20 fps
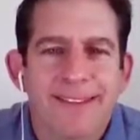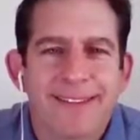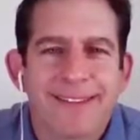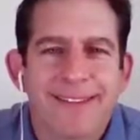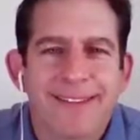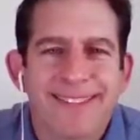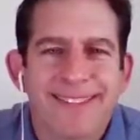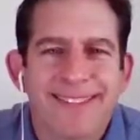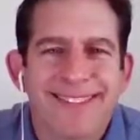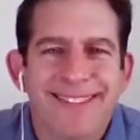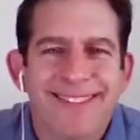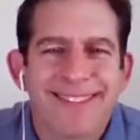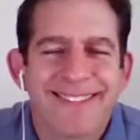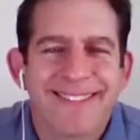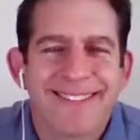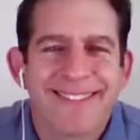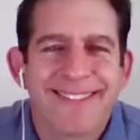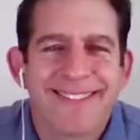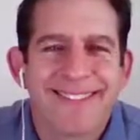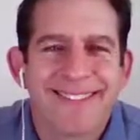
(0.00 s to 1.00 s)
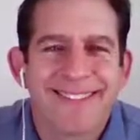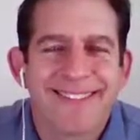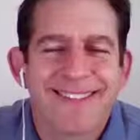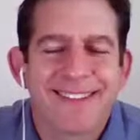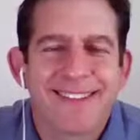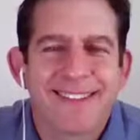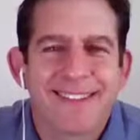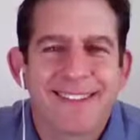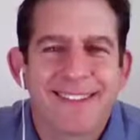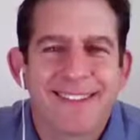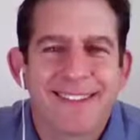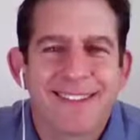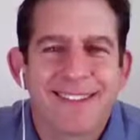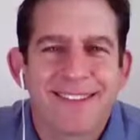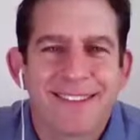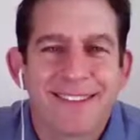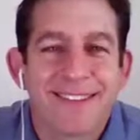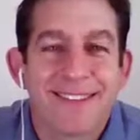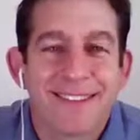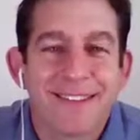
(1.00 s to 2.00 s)

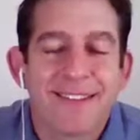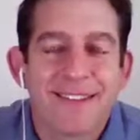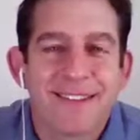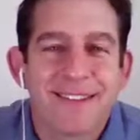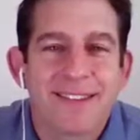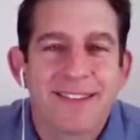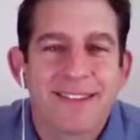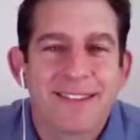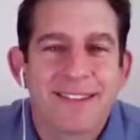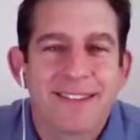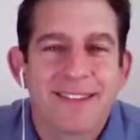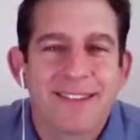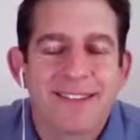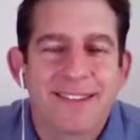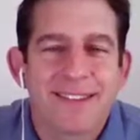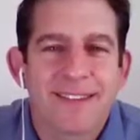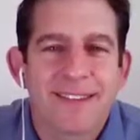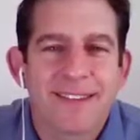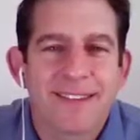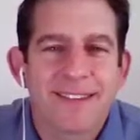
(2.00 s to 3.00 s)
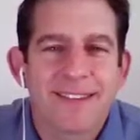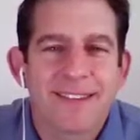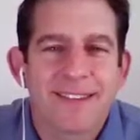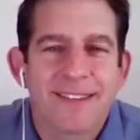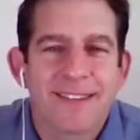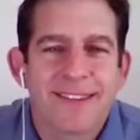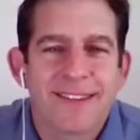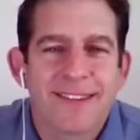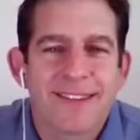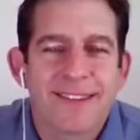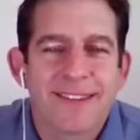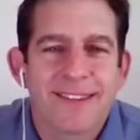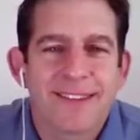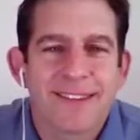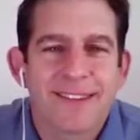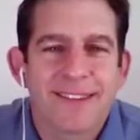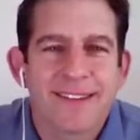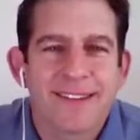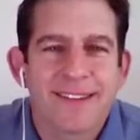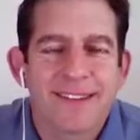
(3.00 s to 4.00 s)

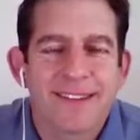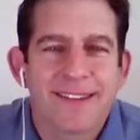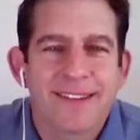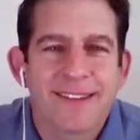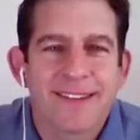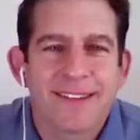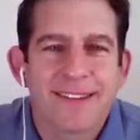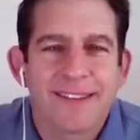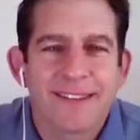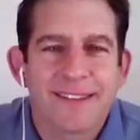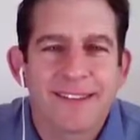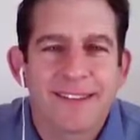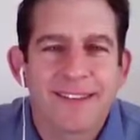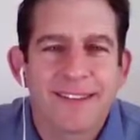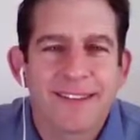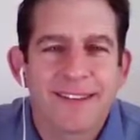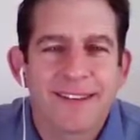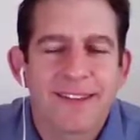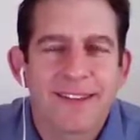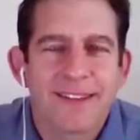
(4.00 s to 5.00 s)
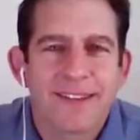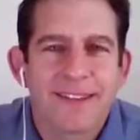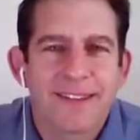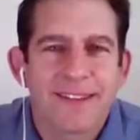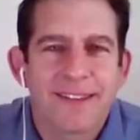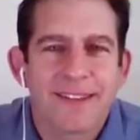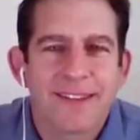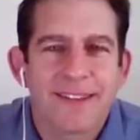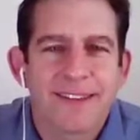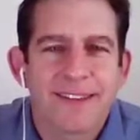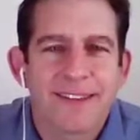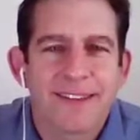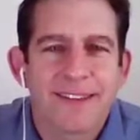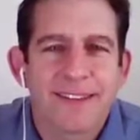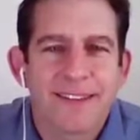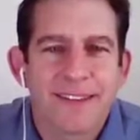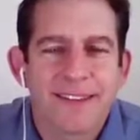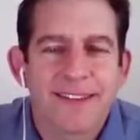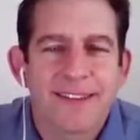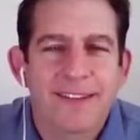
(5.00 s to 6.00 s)

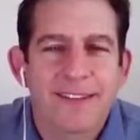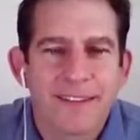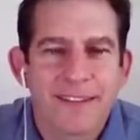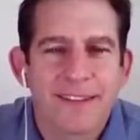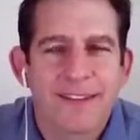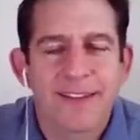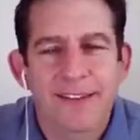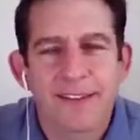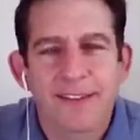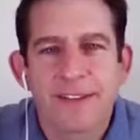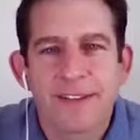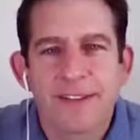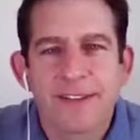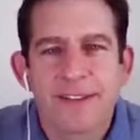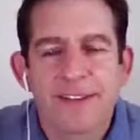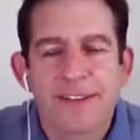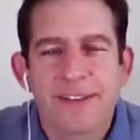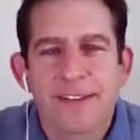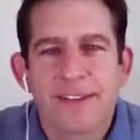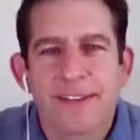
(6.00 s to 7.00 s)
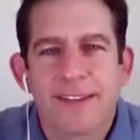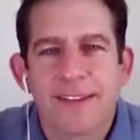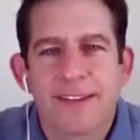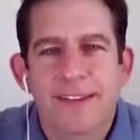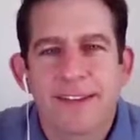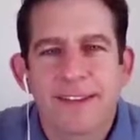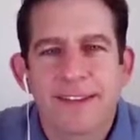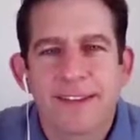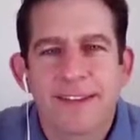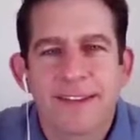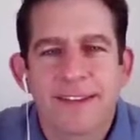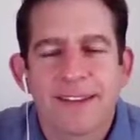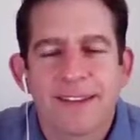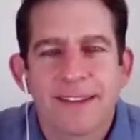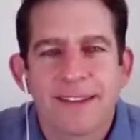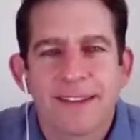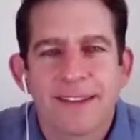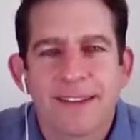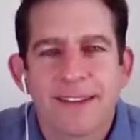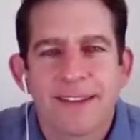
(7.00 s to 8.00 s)
This person isn't speaking.